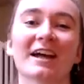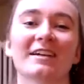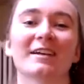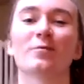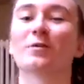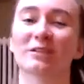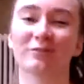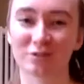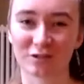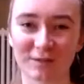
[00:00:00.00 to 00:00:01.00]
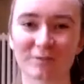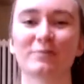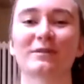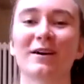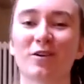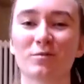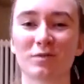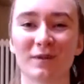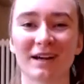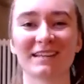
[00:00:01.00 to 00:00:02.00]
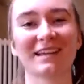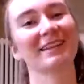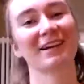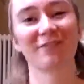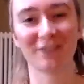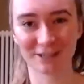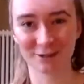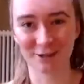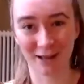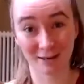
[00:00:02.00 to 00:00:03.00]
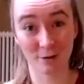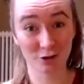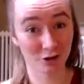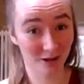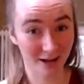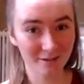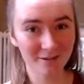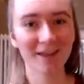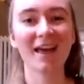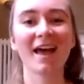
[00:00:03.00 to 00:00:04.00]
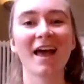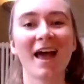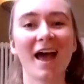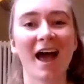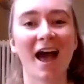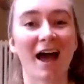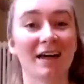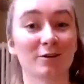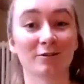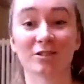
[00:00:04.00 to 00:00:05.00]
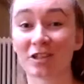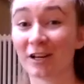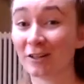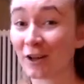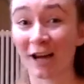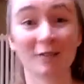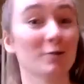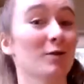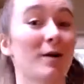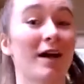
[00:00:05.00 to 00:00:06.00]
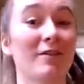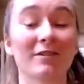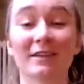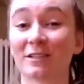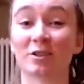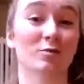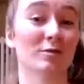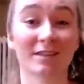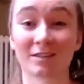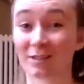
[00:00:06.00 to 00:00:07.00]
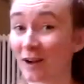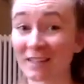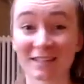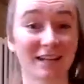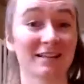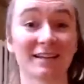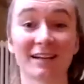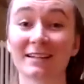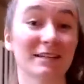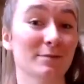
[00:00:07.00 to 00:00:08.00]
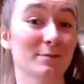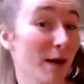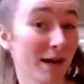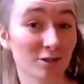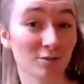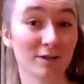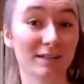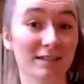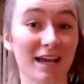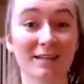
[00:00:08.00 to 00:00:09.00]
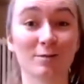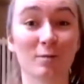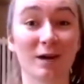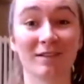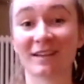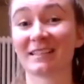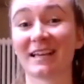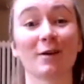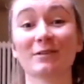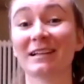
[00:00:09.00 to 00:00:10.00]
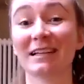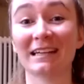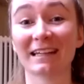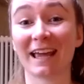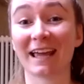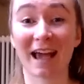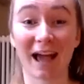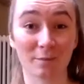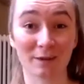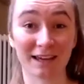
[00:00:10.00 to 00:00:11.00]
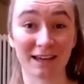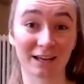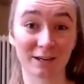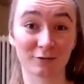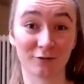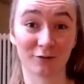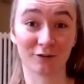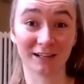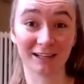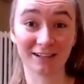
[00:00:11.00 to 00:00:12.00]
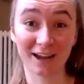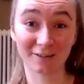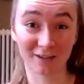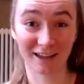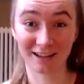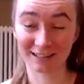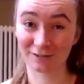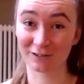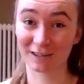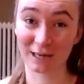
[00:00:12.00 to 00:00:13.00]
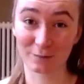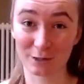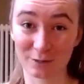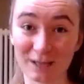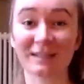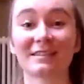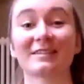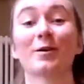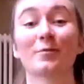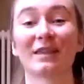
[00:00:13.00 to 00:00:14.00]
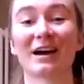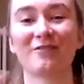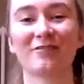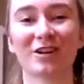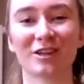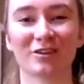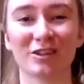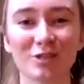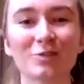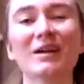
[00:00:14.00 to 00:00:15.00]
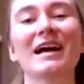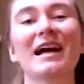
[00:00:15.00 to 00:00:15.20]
their wonderful dreams without compromising their physical and emotional health. And on this channel, I talk about everything to do with stress and anxiety management, as well as how to lead a happy and fulfilling life and everything in between. So without further ado,